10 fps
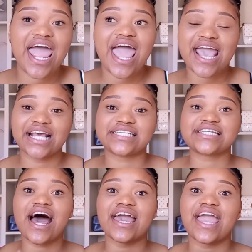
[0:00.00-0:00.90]
and
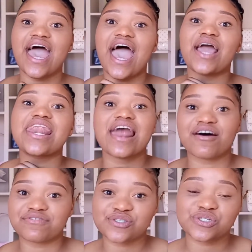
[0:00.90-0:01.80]
I
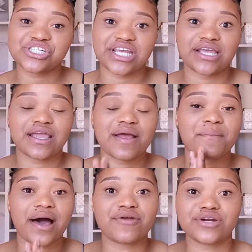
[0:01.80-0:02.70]
love to share
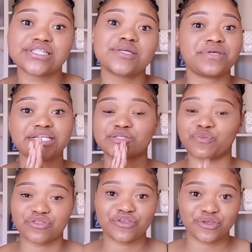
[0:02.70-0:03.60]
my recipes
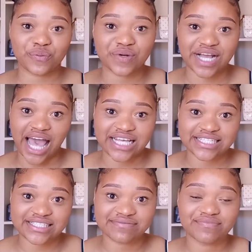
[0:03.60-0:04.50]
with you guys.